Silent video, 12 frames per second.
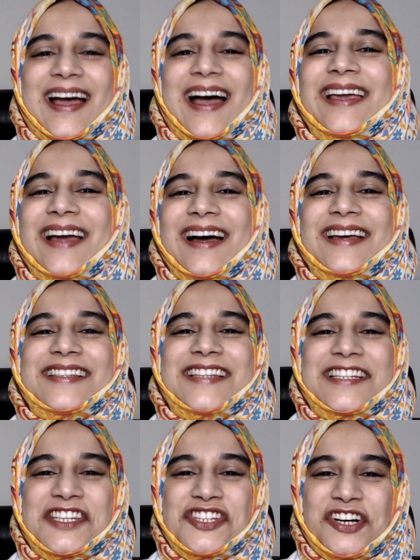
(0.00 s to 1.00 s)
Guys, this is
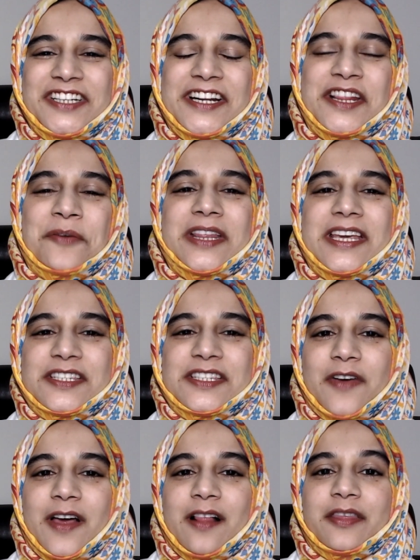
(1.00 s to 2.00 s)
Dr. Nida with Keys of
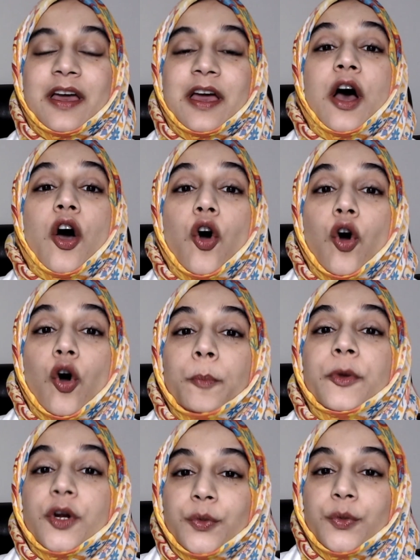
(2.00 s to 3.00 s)
Health. Hope you're
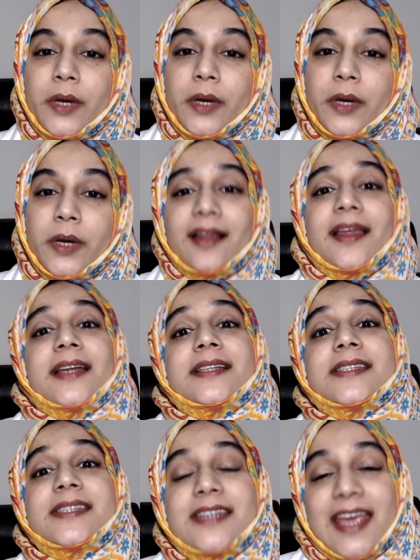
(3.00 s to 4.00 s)
doing well and
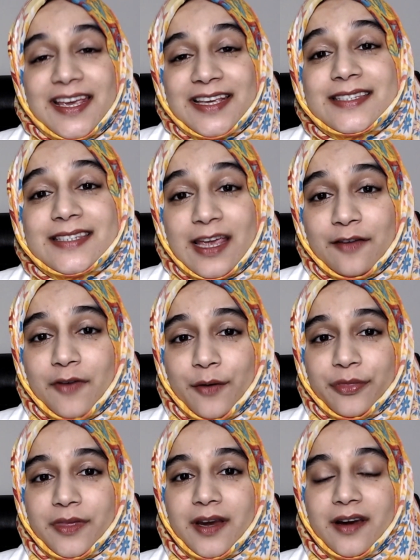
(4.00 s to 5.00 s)
staying safe out
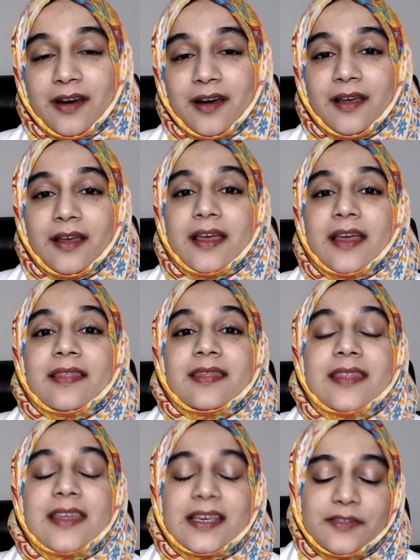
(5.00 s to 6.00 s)
there.
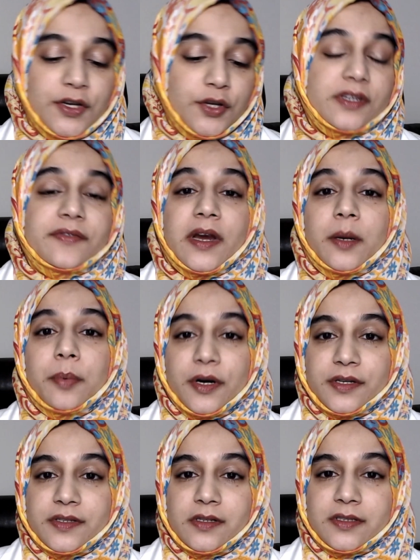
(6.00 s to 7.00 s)
This video is very
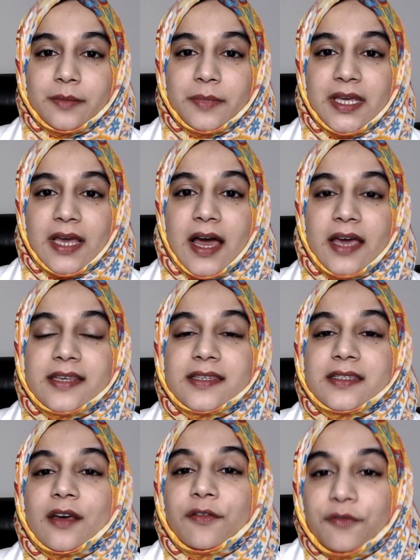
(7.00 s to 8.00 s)
personal to me. I
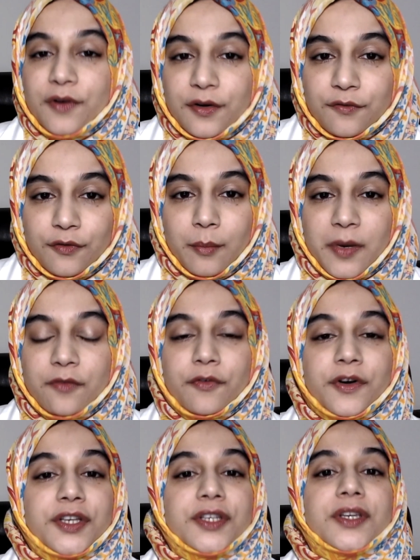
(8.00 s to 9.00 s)
suffered from it for
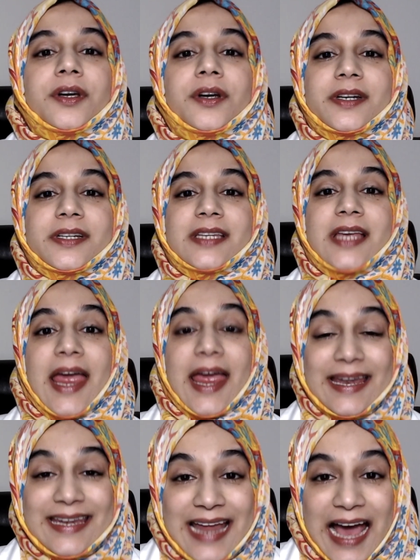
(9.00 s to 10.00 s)
years
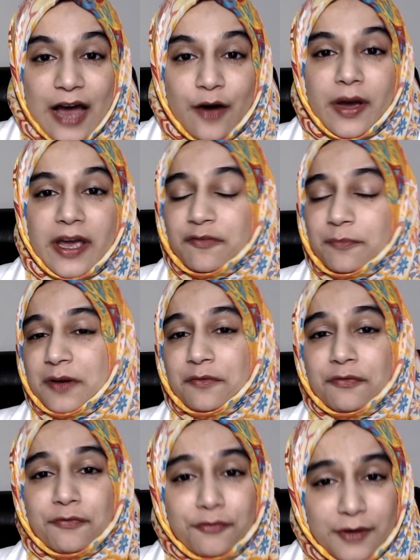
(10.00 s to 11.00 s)
and now I have been
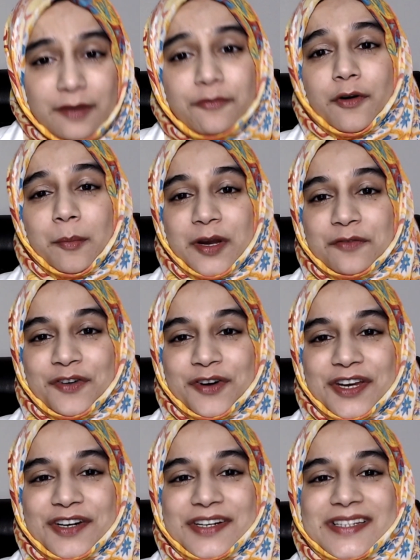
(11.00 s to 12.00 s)
free from it for
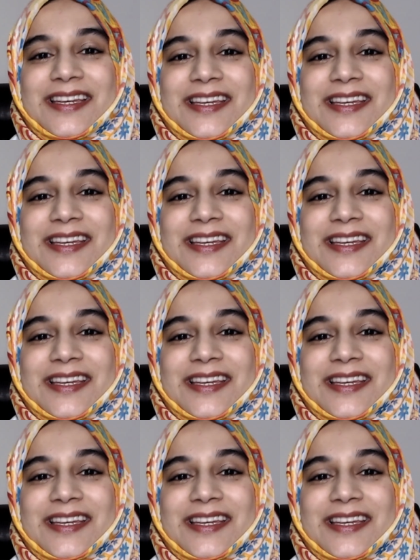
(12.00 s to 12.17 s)
years.